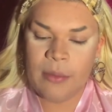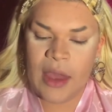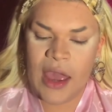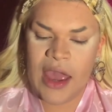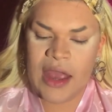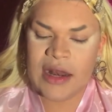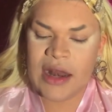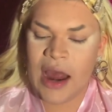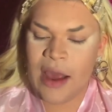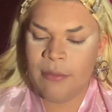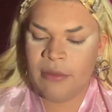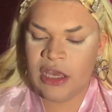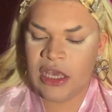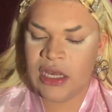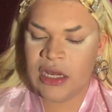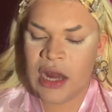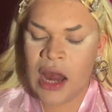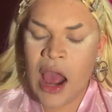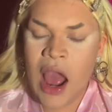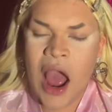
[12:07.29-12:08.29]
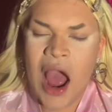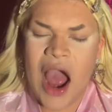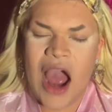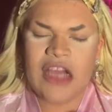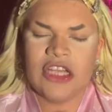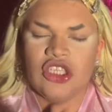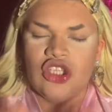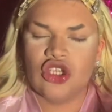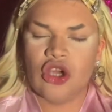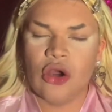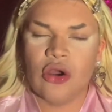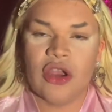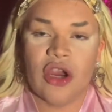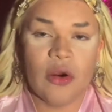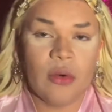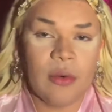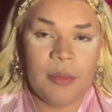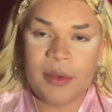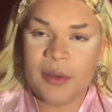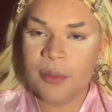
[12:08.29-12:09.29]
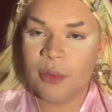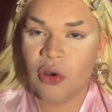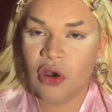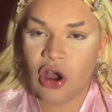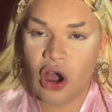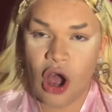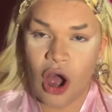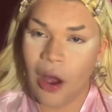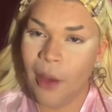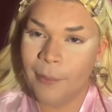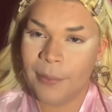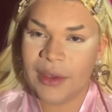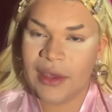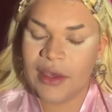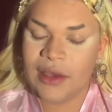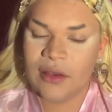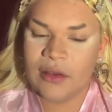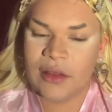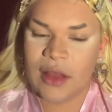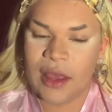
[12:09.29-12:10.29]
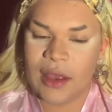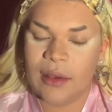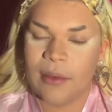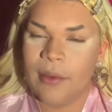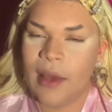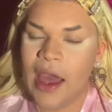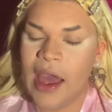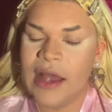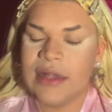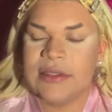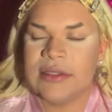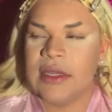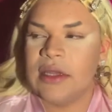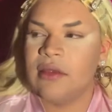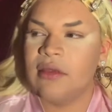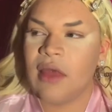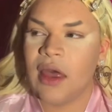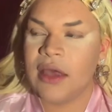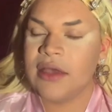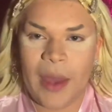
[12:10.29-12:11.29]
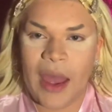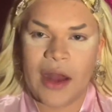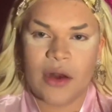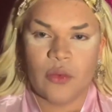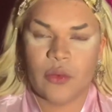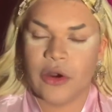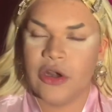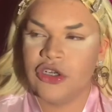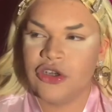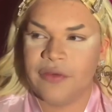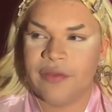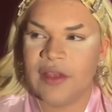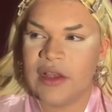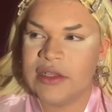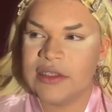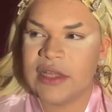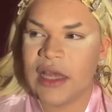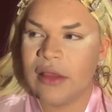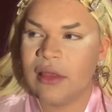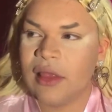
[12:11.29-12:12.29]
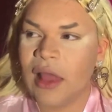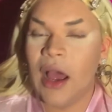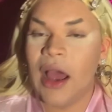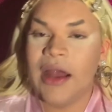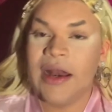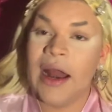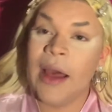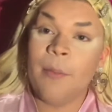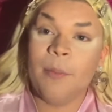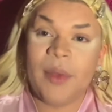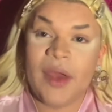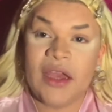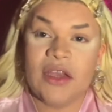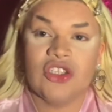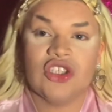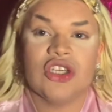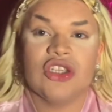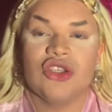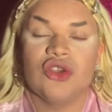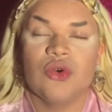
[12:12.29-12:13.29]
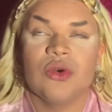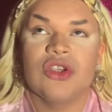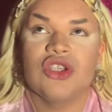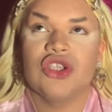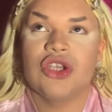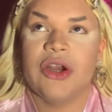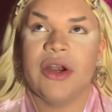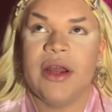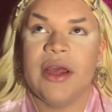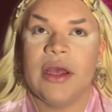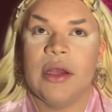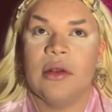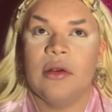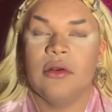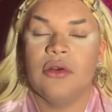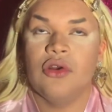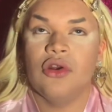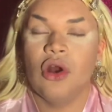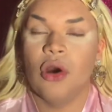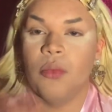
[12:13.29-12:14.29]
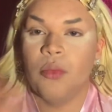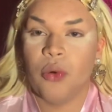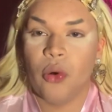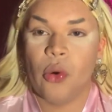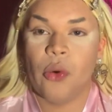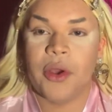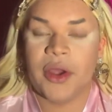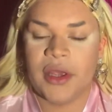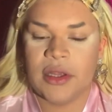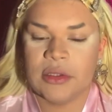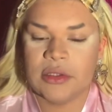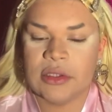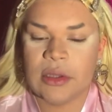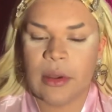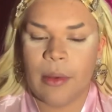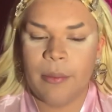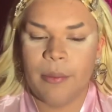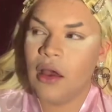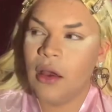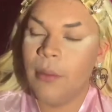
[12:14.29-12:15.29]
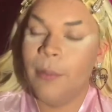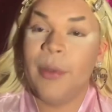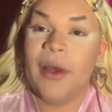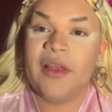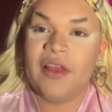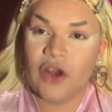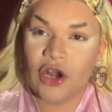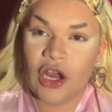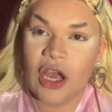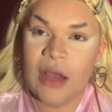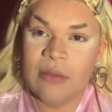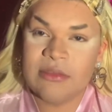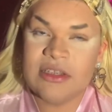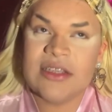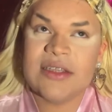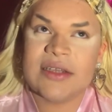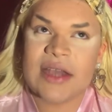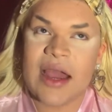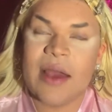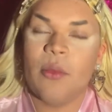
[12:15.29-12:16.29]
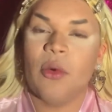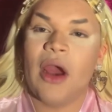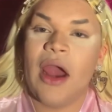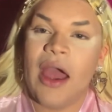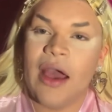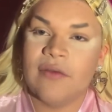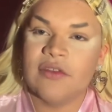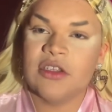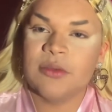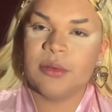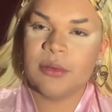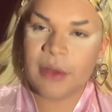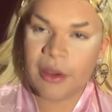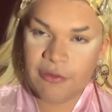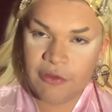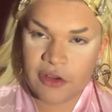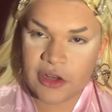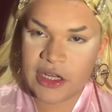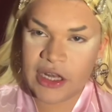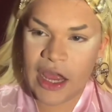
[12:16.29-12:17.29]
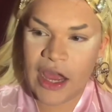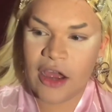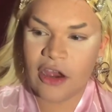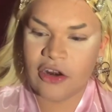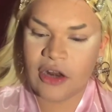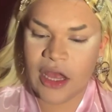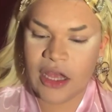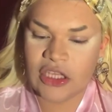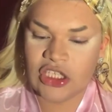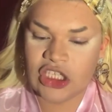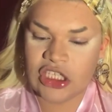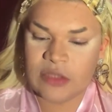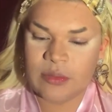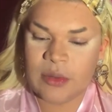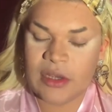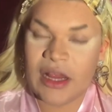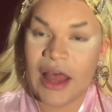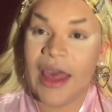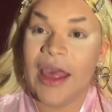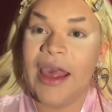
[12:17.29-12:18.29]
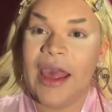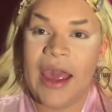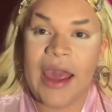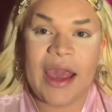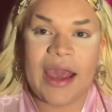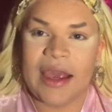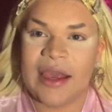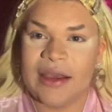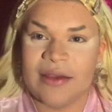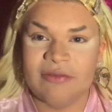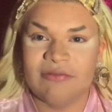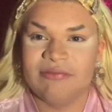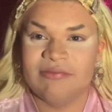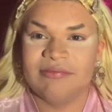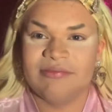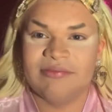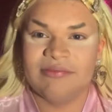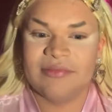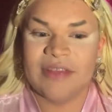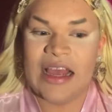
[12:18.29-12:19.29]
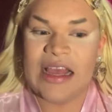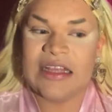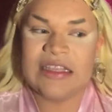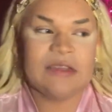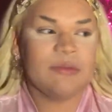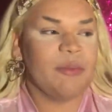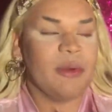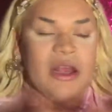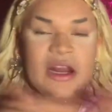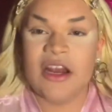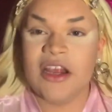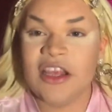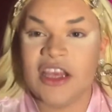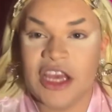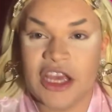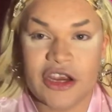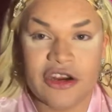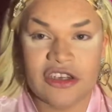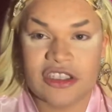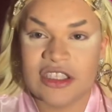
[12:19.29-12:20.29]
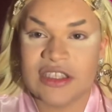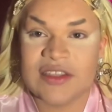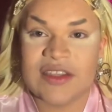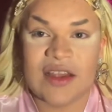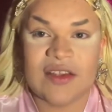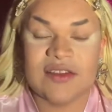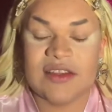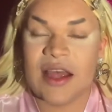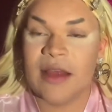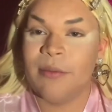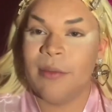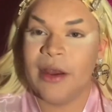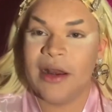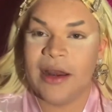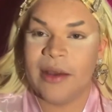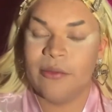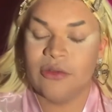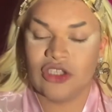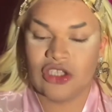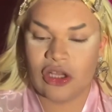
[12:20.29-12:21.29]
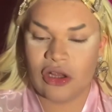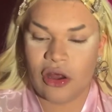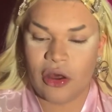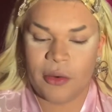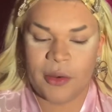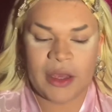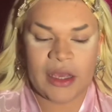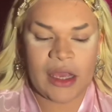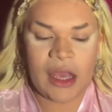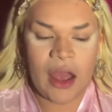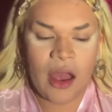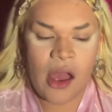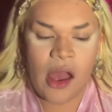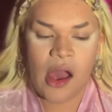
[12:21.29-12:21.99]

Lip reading: And I mean, I don't care what people call me, like as in like bad words or things like that. And I'm patient to a certain, you know, point. But there comes a time where I have to put my foot down and just be like, hey, it's been a year since I said my name was Chloe.